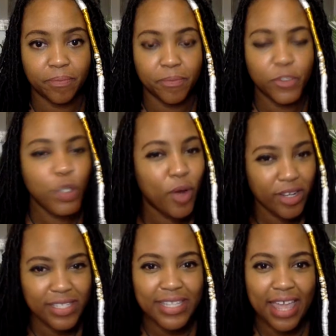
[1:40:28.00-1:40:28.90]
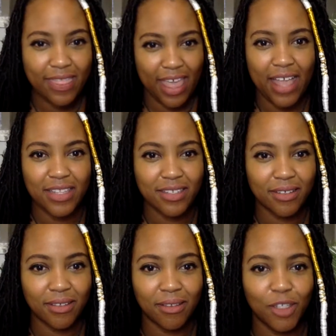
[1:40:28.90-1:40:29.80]
Do you understand that?
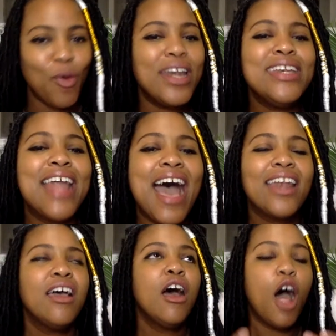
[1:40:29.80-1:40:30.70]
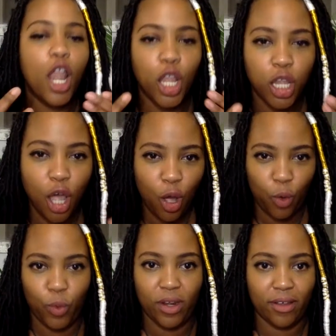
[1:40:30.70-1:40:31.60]
You are not
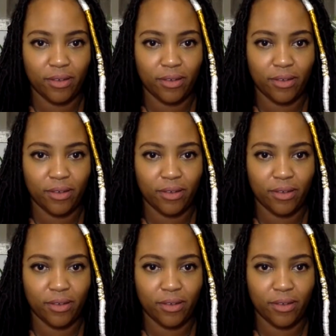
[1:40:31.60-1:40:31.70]
alone.